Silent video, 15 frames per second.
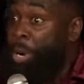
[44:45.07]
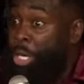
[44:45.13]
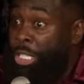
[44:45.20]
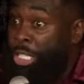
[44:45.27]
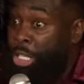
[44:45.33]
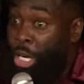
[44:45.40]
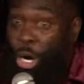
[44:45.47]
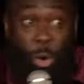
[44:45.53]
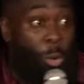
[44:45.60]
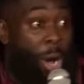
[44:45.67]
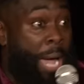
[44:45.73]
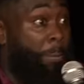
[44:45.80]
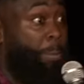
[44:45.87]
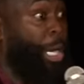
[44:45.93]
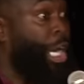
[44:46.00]
body or a
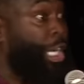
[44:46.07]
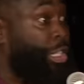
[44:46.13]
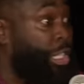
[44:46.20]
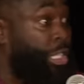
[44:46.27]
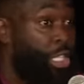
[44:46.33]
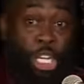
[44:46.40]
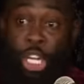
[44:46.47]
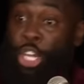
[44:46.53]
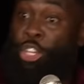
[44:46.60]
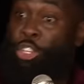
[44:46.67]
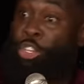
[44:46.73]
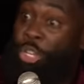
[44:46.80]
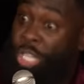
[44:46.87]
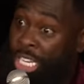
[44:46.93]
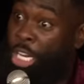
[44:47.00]
white person,
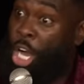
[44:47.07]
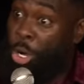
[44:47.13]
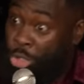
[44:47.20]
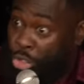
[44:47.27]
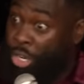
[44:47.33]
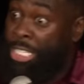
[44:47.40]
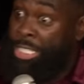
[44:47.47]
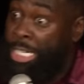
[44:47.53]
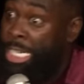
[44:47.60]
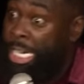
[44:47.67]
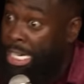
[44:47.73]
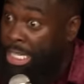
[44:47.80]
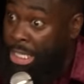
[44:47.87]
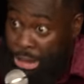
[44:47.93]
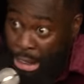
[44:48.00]
you can go straight to
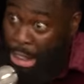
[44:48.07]
killing because